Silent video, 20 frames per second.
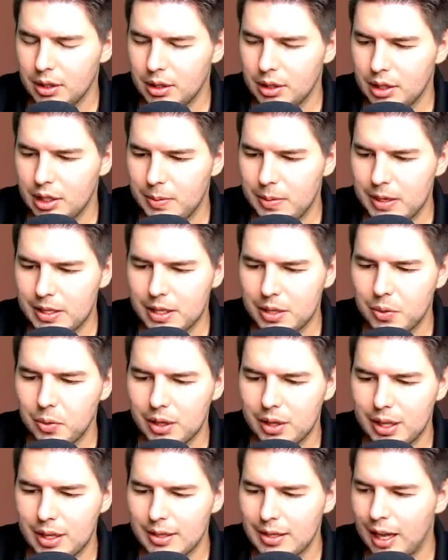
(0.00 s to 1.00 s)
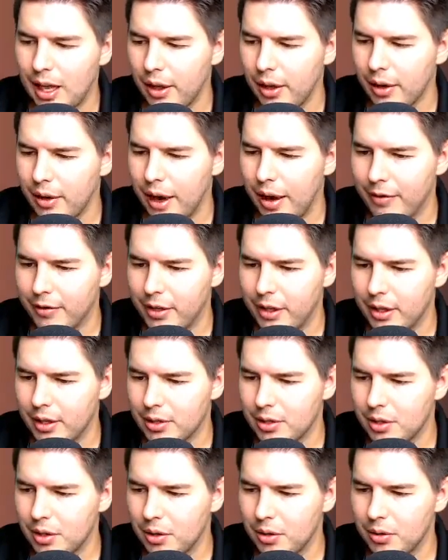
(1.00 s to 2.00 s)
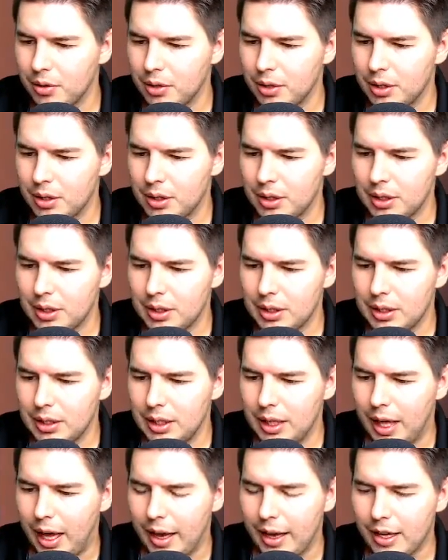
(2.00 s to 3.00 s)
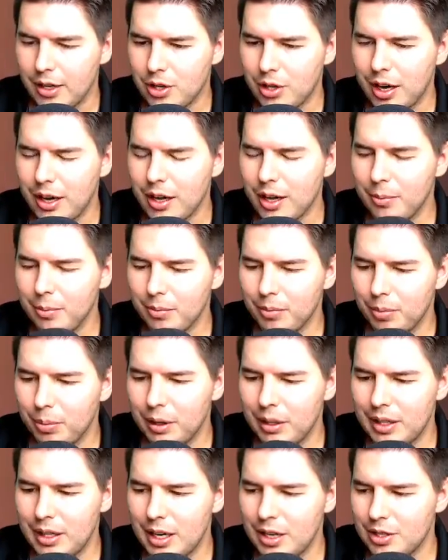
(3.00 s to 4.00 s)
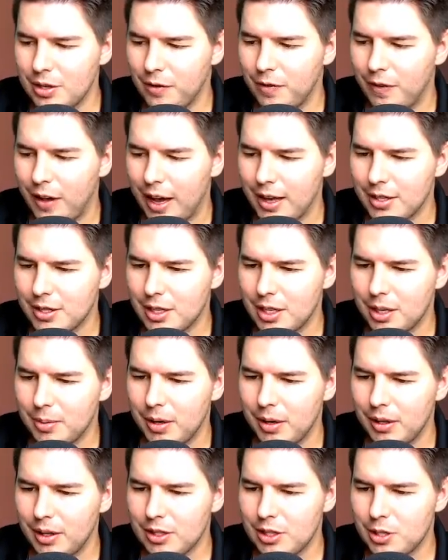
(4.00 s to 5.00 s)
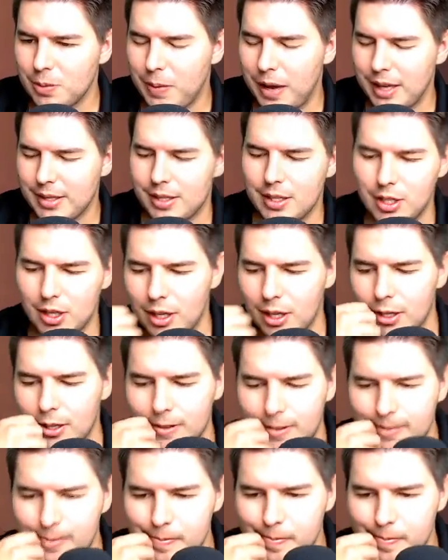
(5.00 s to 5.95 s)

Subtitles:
Especially with it telegraphed here. So I could try to complete the dungeon faster, but let's just pass the turn.